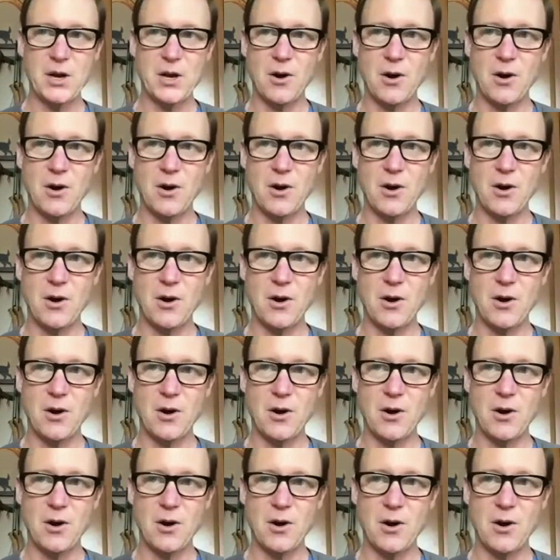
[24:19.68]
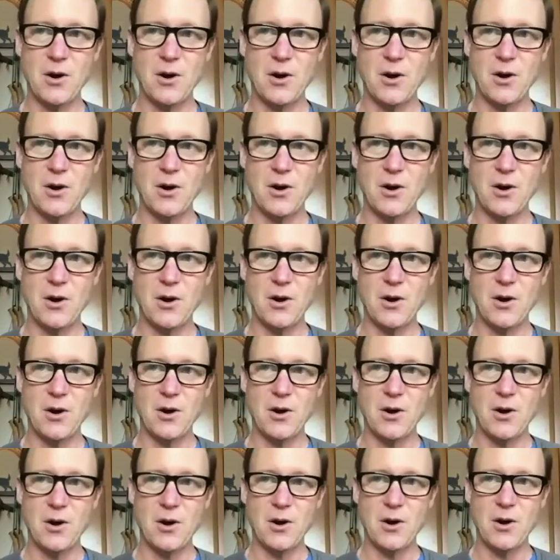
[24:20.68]
I don't. I'm doing
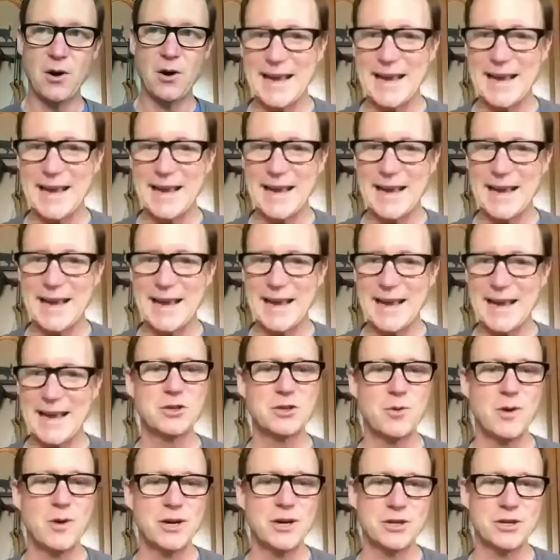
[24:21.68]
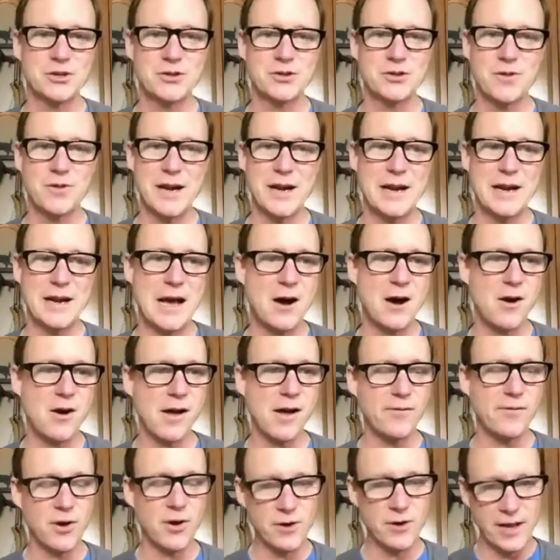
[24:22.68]
everything I can. I don't want to be asked these
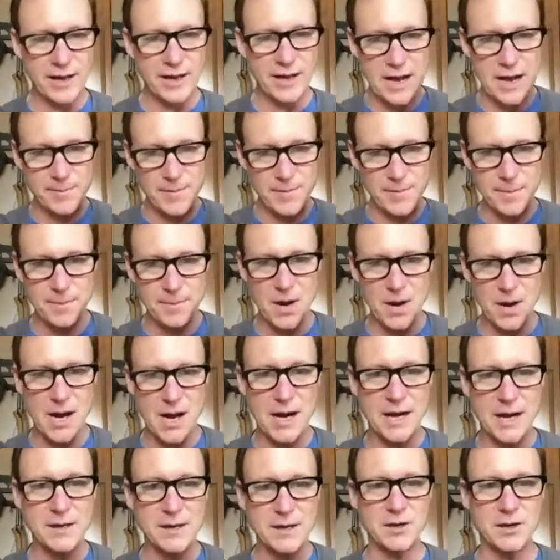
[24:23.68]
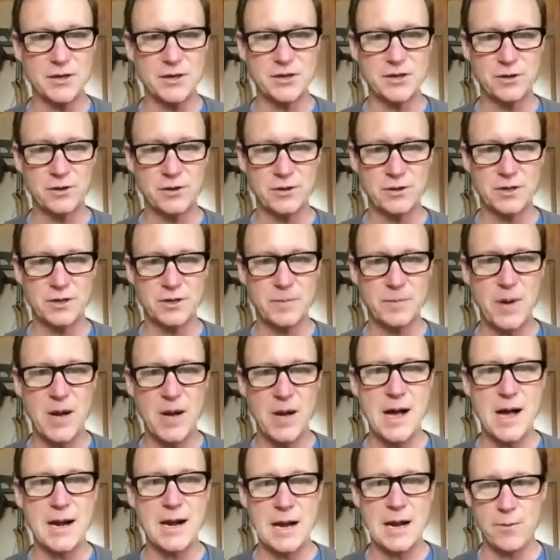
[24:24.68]
questions right now. I've already got my mind in a certain
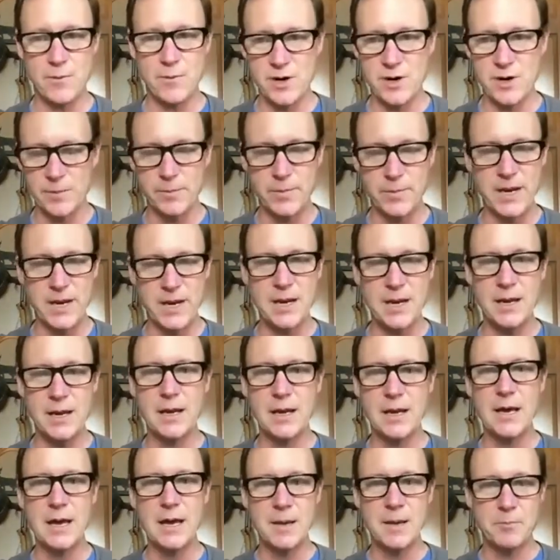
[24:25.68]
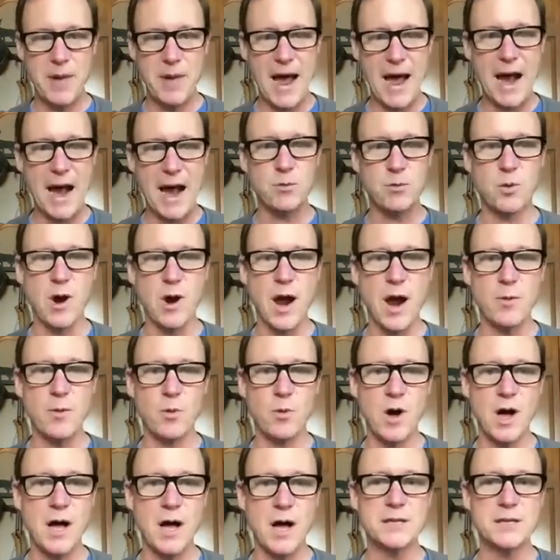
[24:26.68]
spot. I want to be back where I
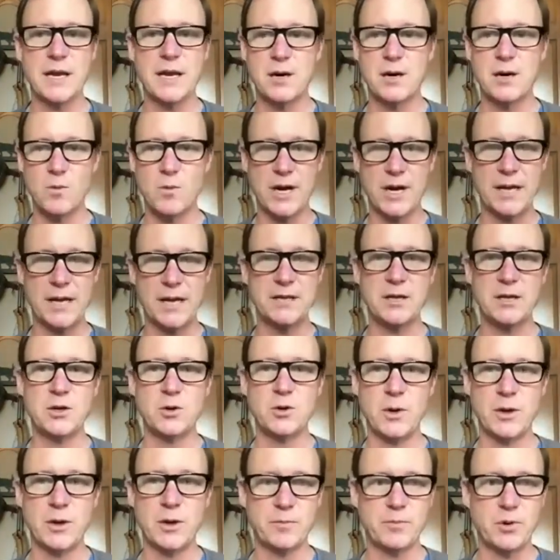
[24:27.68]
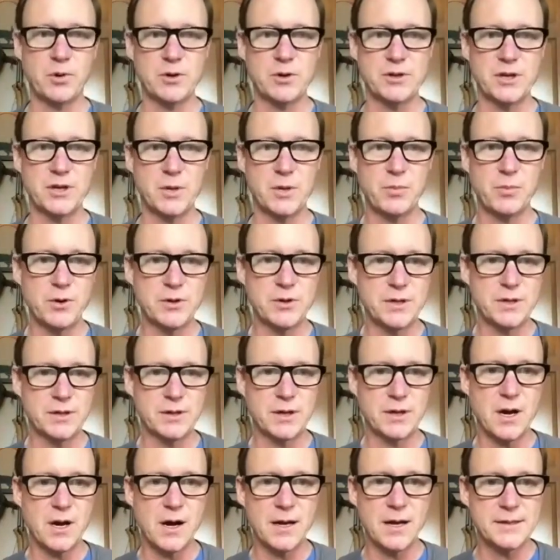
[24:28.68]
was. I don't want to deal with person to person
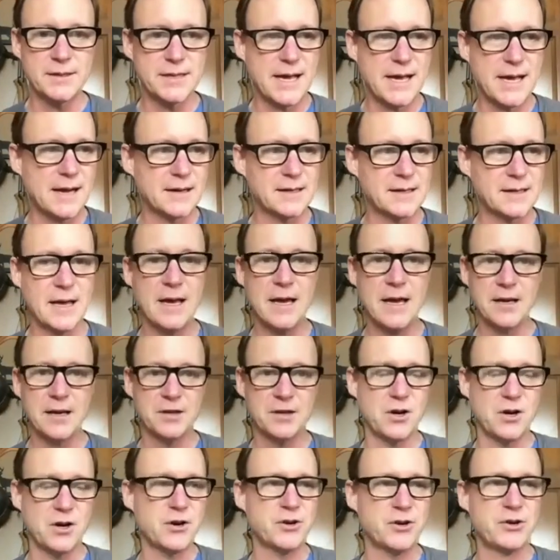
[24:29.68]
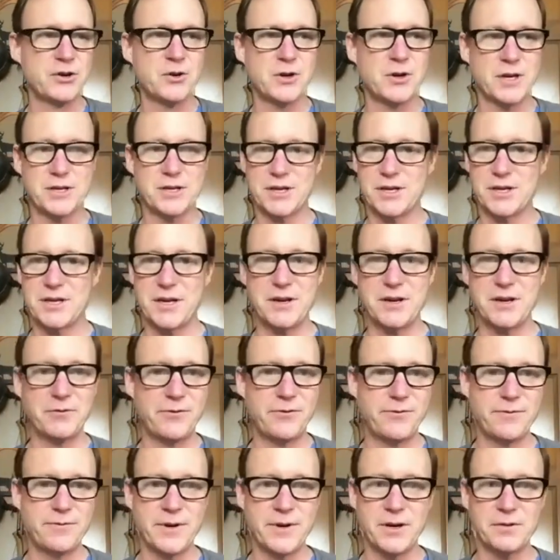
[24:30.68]
contact because all you're doing is just
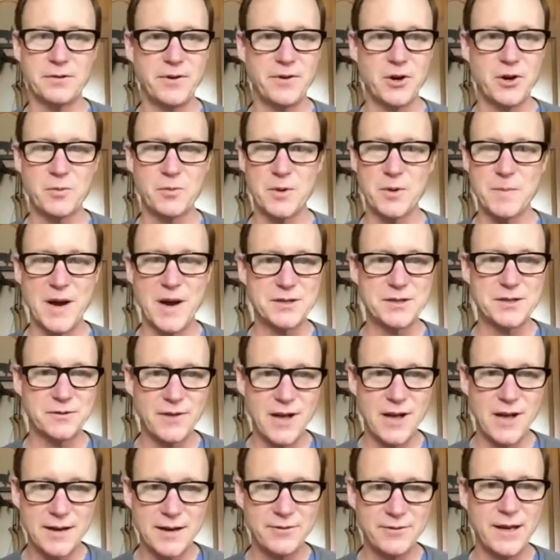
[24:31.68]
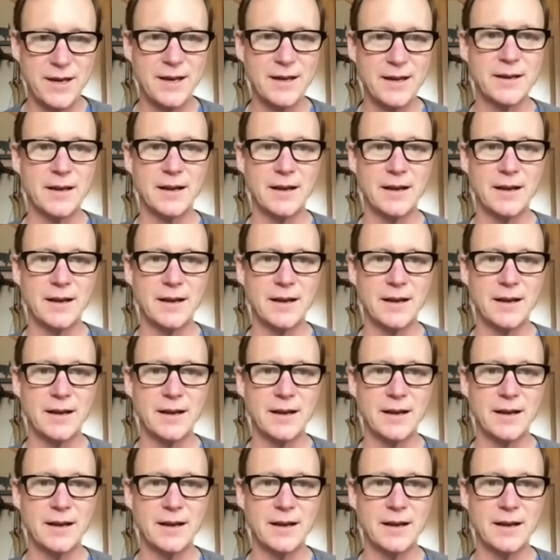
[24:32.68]
interfering with my surviving and